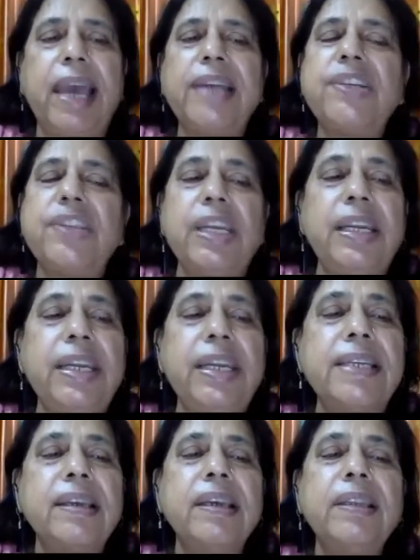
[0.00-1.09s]
And she
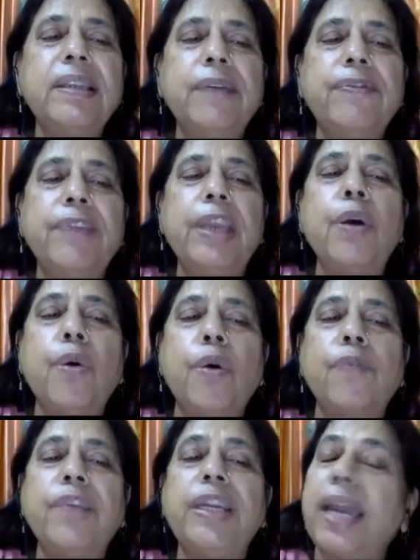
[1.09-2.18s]
leads the FIGO
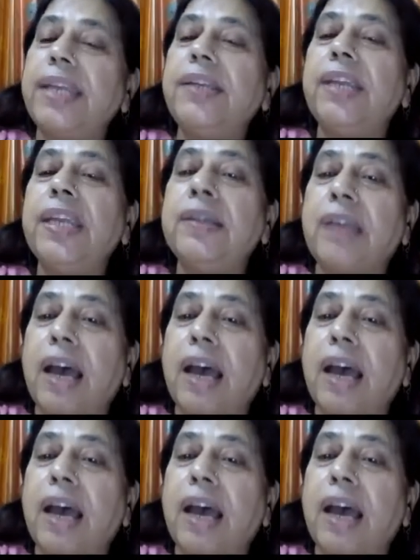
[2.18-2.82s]
COVID nineteen